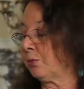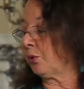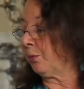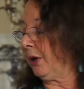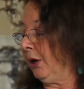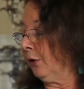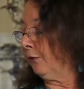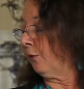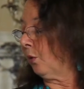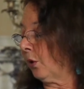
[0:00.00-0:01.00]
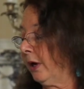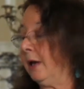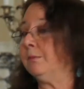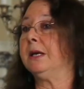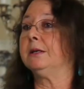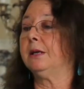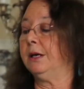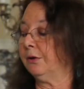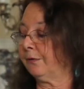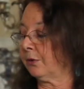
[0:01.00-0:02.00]
prepare for and
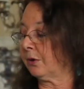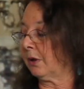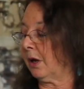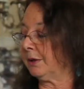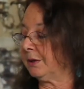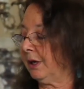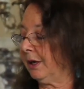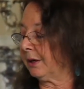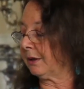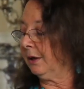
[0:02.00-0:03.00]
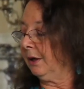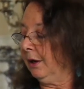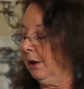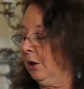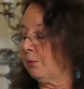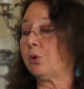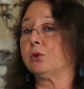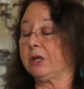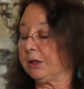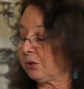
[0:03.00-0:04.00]
maintain a fertilized egg.
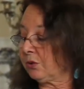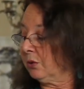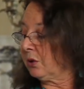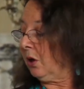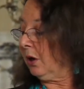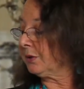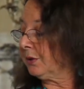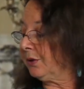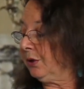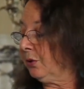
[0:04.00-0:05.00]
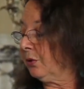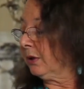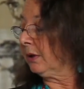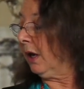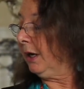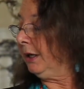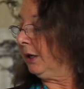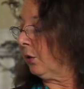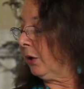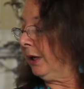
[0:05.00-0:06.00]
Progesterone causes the uterine
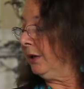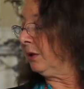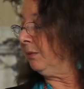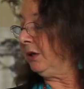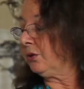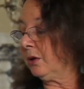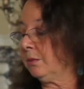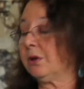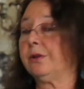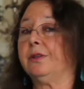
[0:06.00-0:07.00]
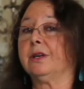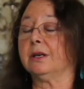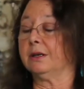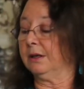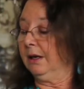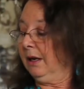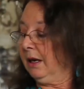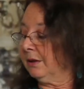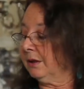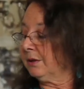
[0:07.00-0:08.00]
lining or endometrium to thicken,
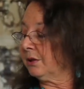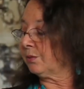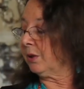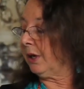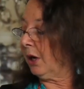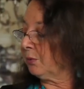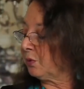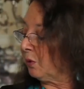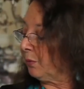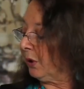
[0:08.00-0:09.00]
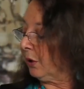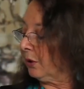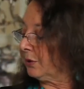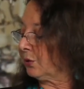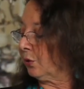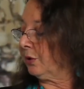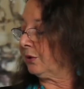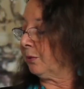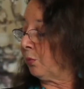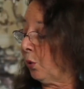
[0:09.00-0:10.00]
and this is what helps prepare a
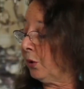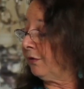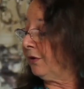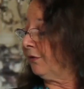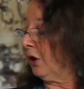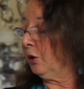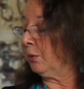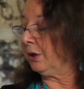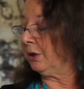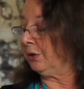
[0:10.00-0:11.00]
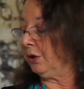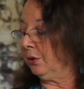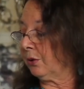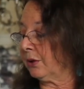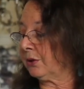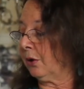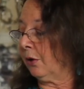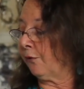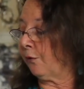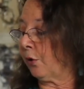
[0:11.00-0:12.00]
supportive environment in the
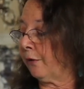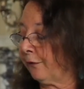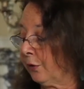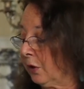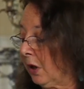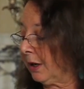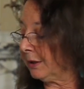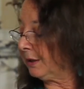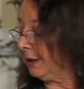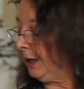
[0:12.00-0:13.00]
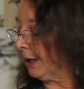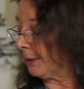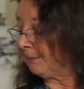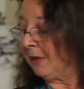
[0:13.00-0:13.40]
uterus for a fertilized egg.